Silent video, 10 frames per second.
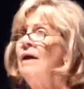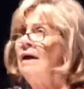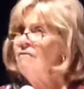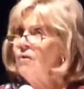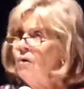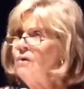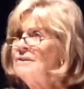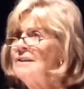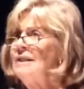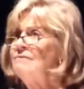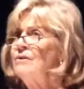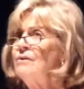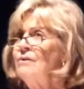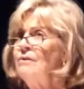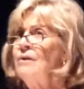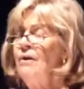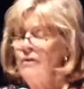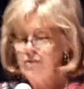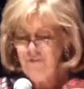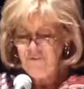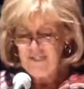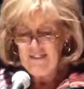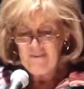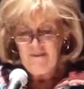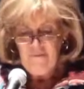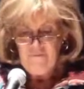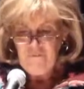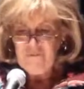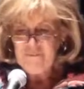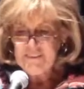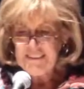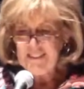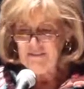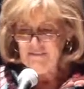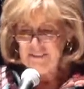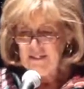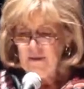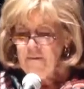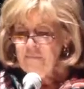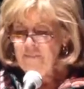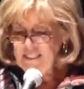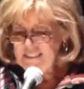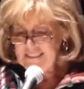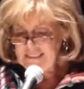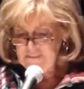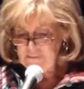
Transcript: Of course they have to learn to think for themselves. This is